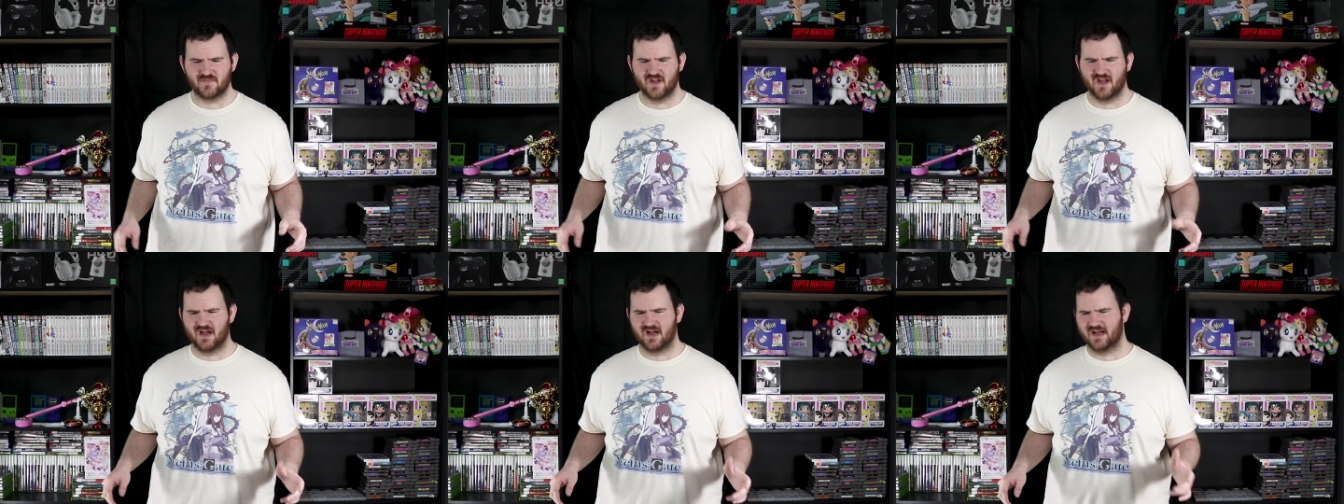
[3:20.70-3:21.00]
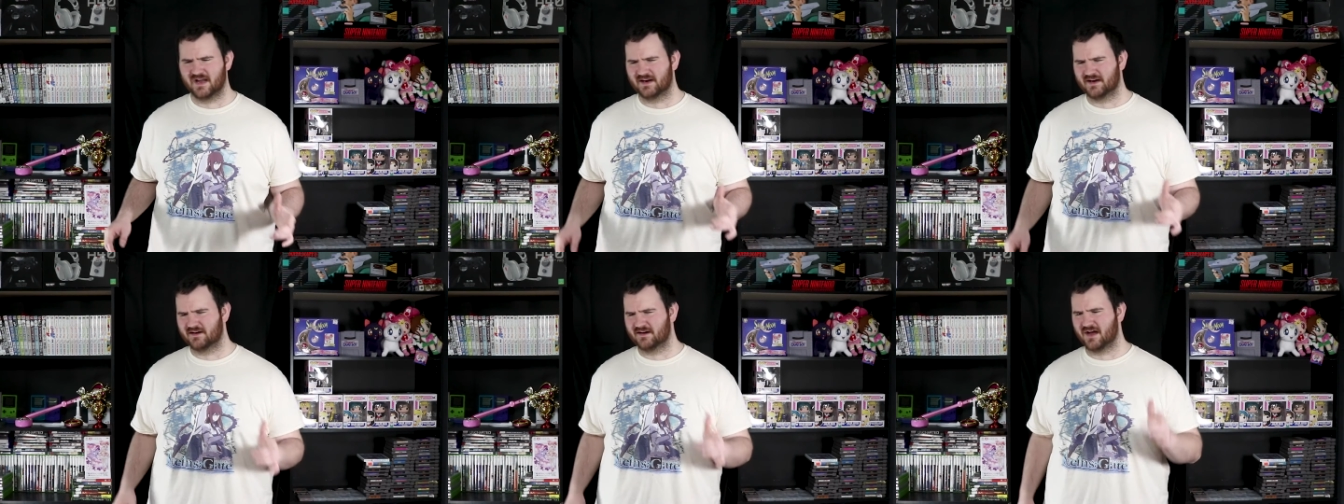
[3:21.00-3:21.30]

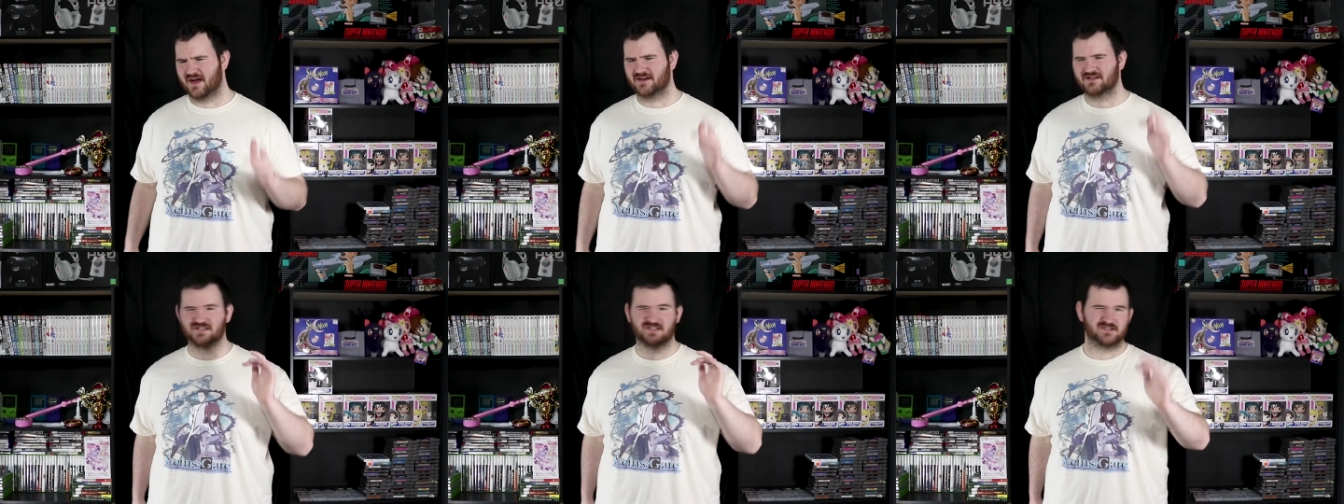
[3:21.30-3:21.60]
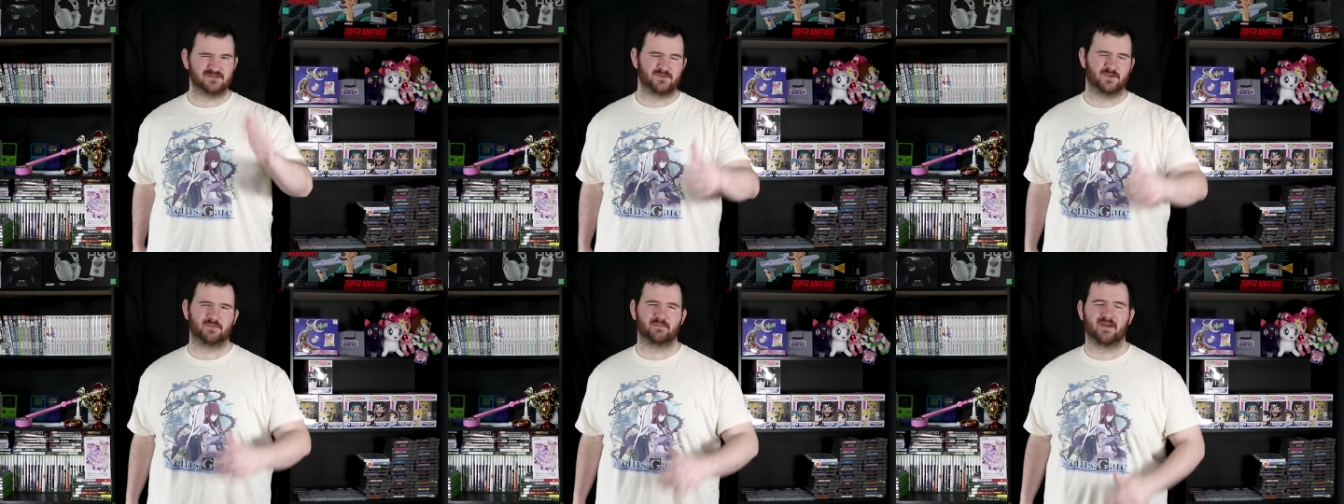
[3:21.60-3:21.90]
and not
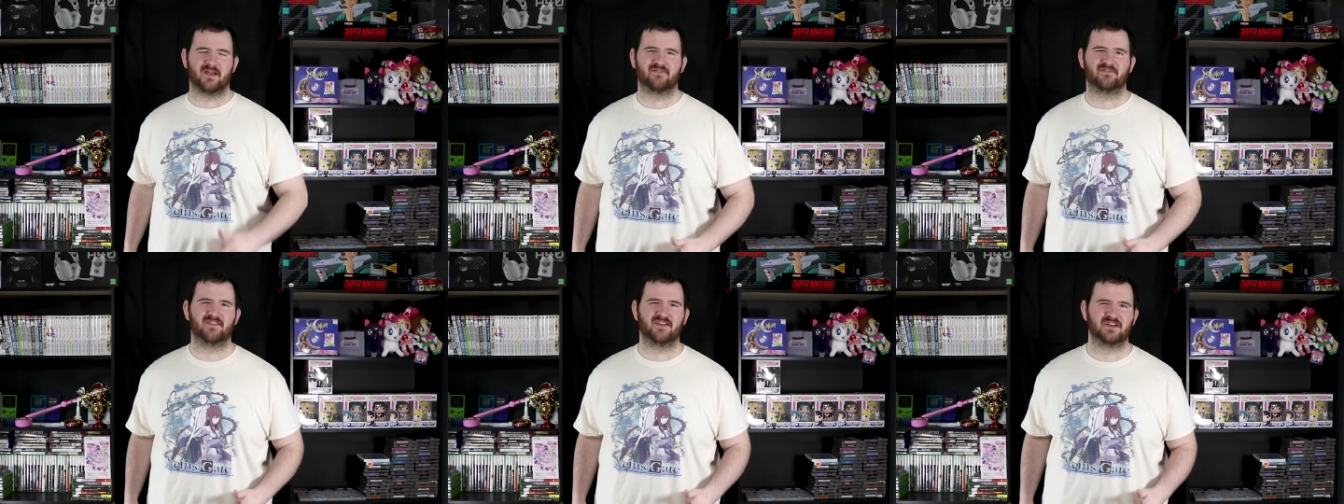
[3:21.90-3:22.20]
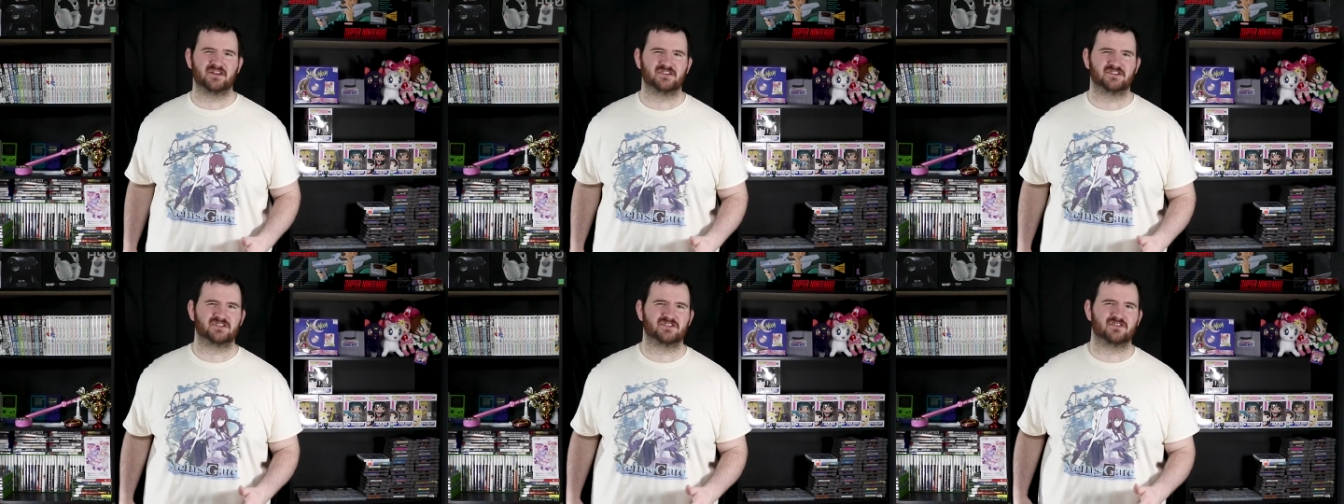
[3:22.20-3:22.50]
just with my
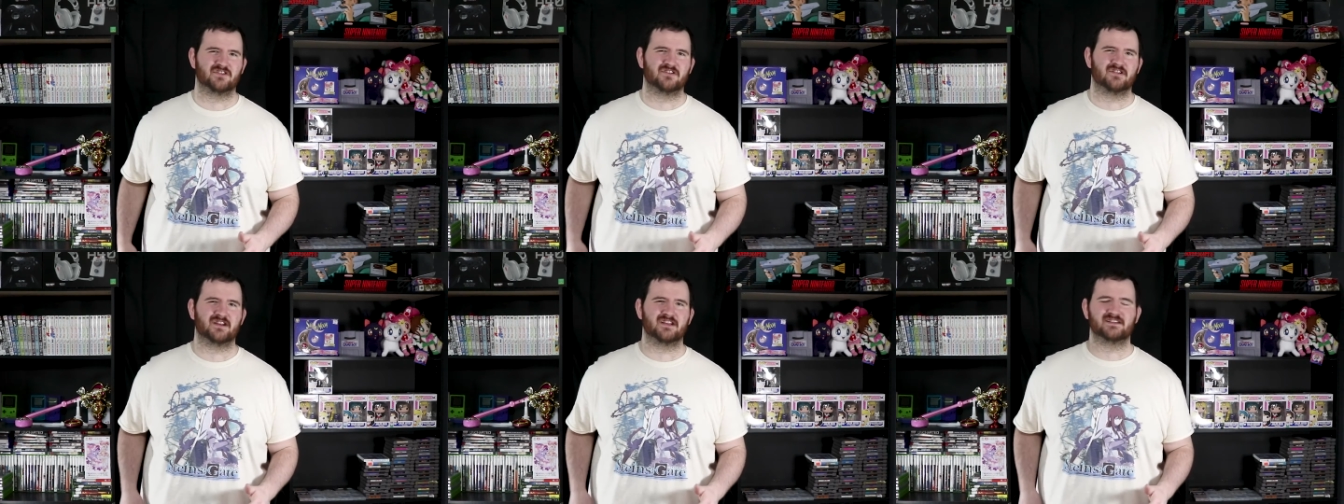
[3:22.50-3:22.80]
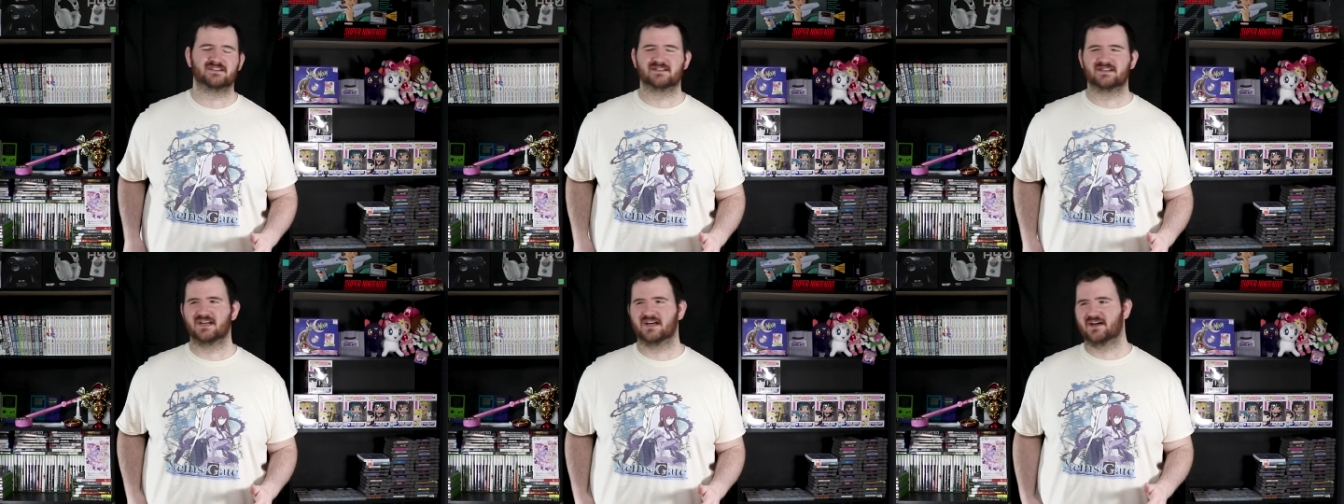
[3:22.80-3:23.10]
fitness
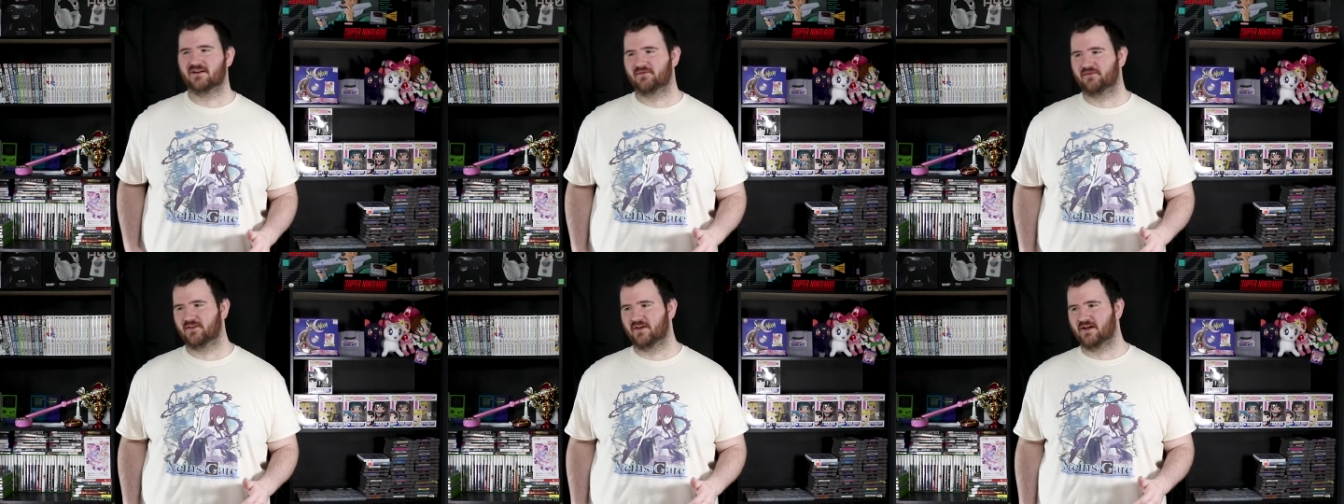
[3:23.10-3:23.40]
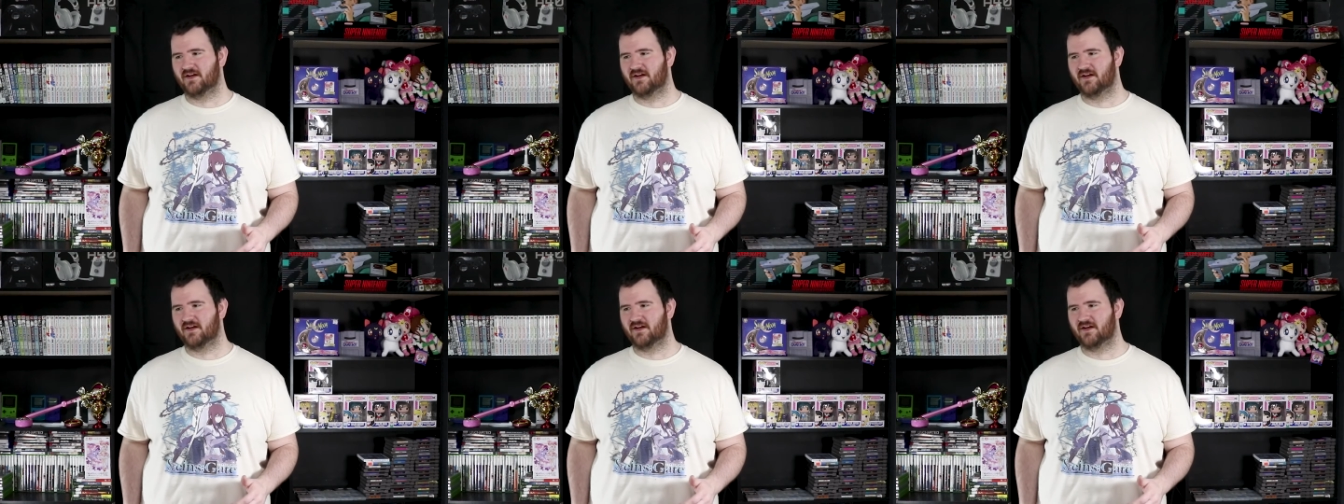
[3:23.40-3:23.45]
journey stuff.